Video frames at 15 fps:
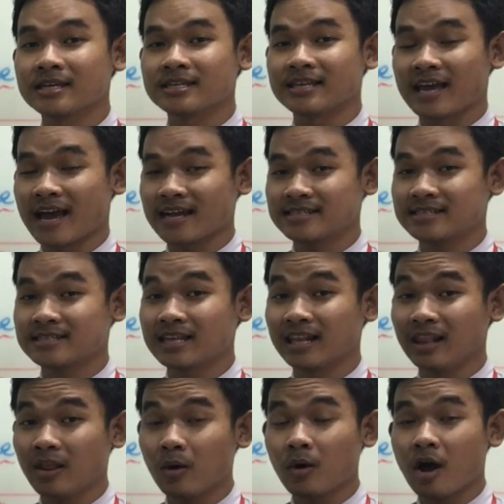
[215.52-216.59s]
yes, the
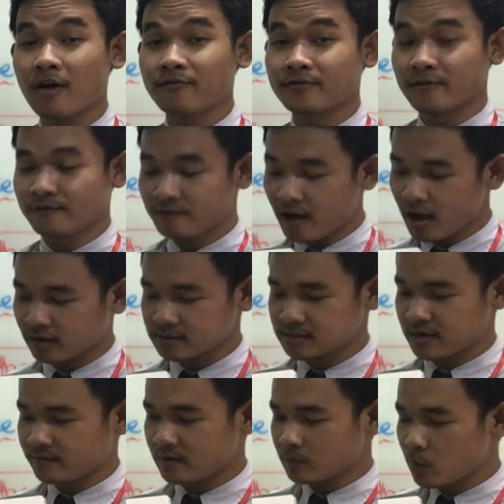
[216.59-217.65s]
look of the
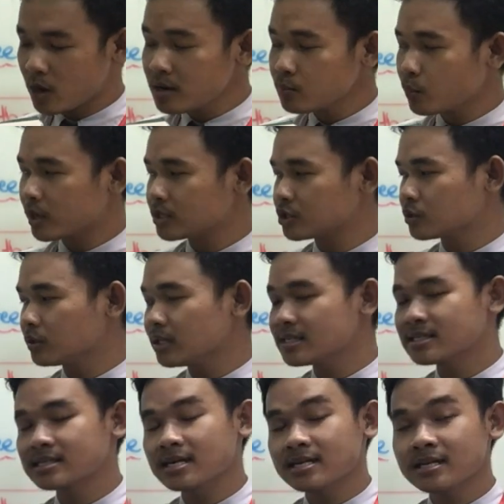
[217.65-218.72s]
fox everyone. When you
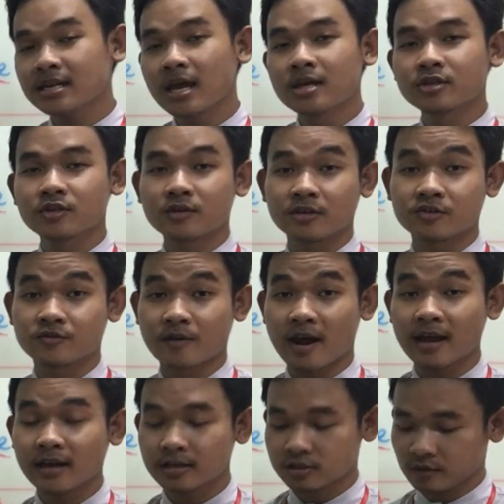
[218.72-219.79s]
listen to the
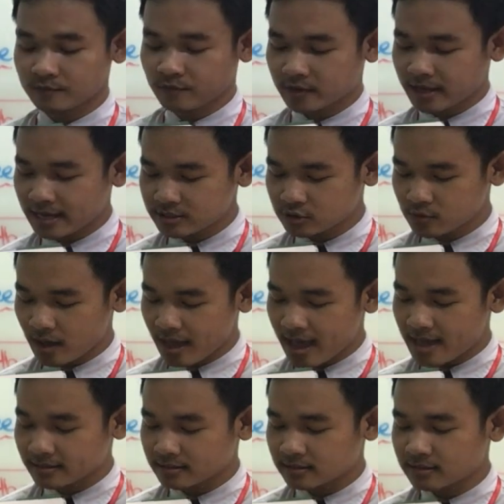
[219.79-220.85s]
track, don't forget to
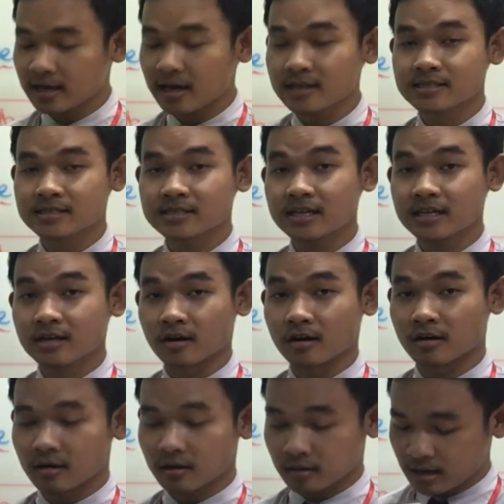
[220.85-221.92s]
add the
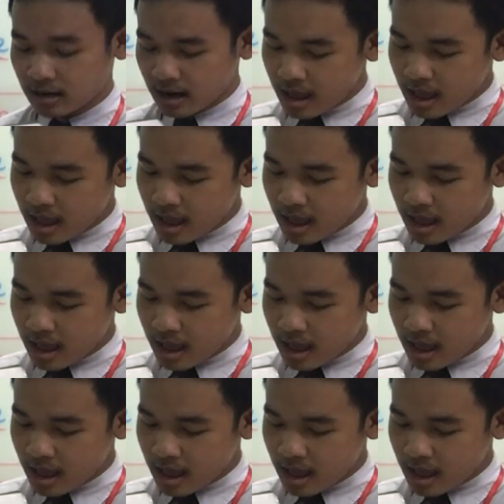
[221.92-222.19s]
sticker.